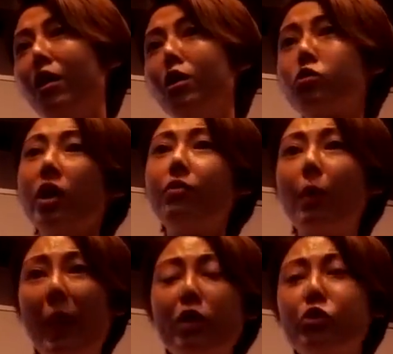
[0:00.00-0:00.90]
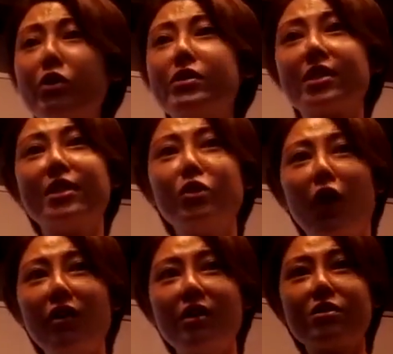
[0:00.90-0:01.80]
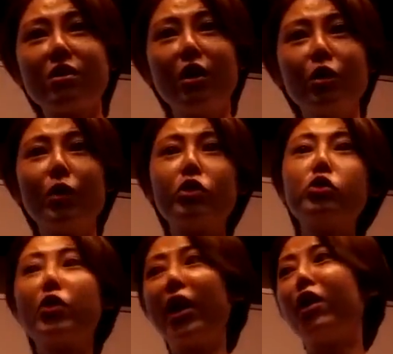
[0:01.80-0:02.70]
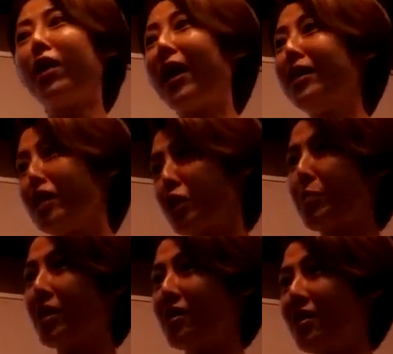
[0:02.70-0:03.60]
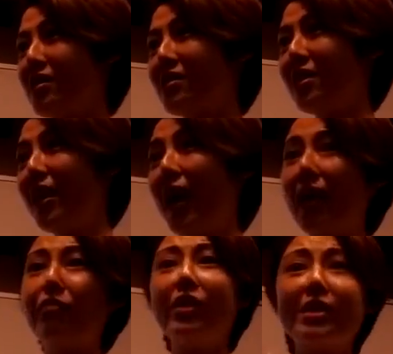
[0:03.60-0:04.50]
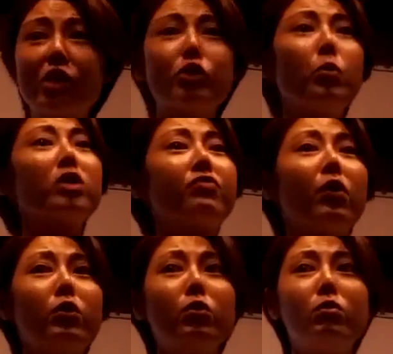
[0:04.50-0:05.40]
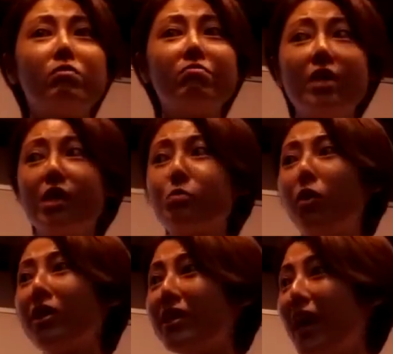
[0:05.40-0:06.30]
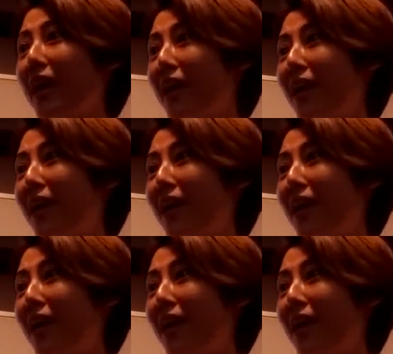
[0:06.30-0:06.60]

So if you're paying $360 to actually try your luck at this business, and if this actually works for you, it's more than that.